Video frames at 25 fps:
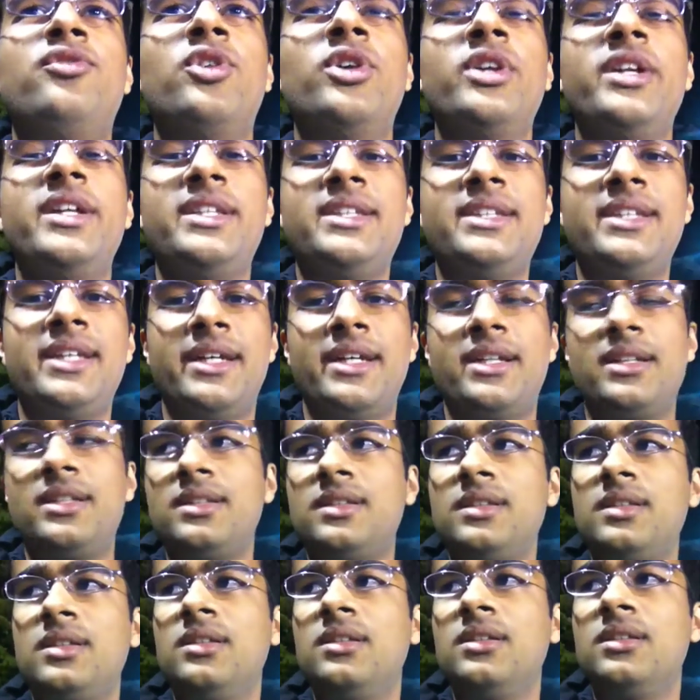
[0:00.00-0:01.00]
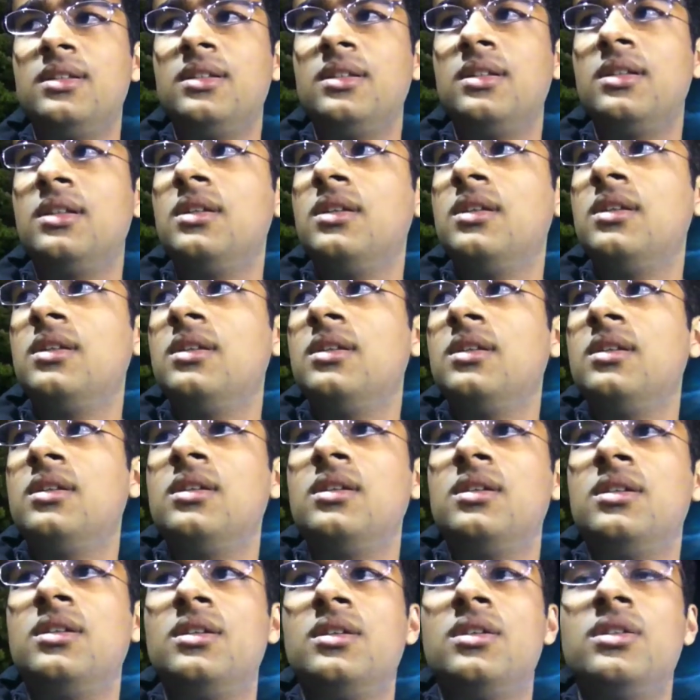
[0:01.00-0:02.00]
46.
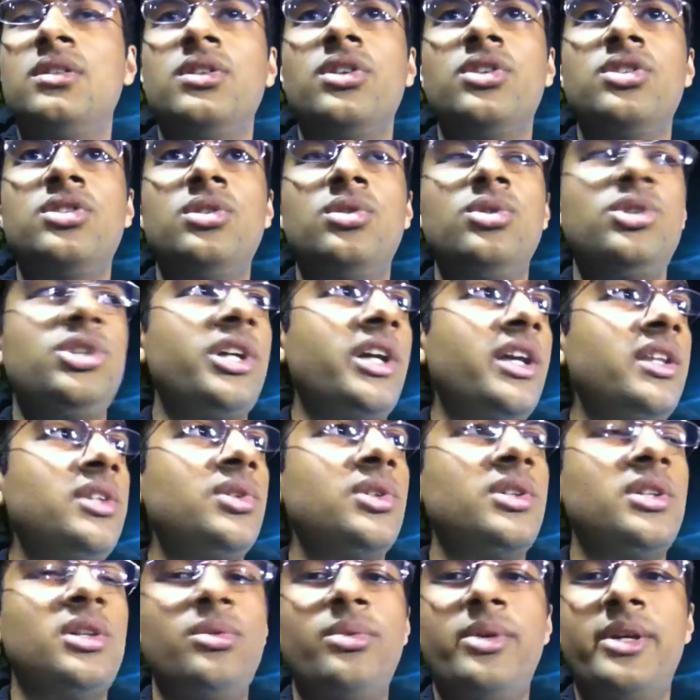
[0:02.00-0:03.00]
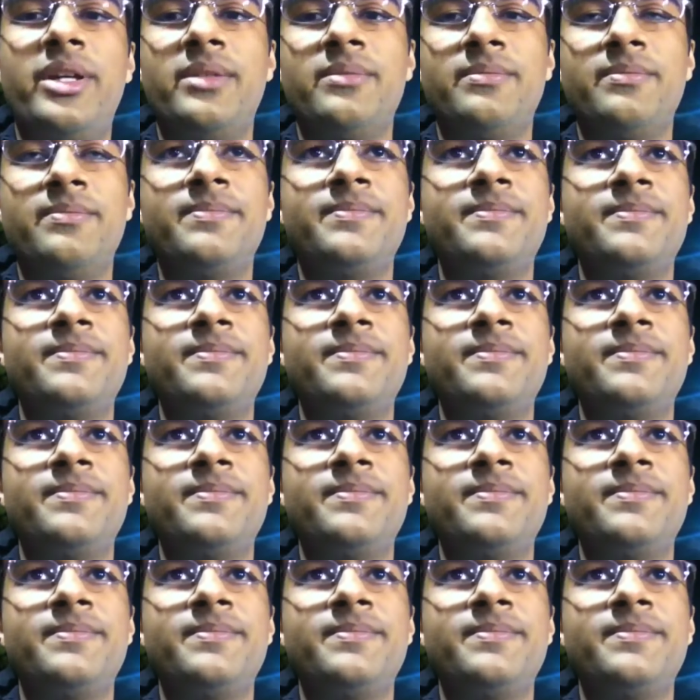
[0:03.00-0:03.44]
There's no chance they're going to win.